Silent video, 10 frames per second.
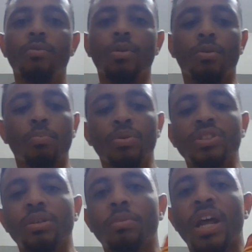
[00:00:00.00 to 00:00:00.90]
We're gonna
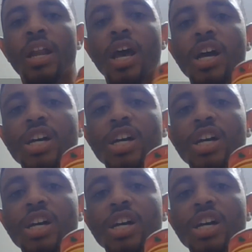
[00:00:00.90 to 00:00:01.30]
put some of that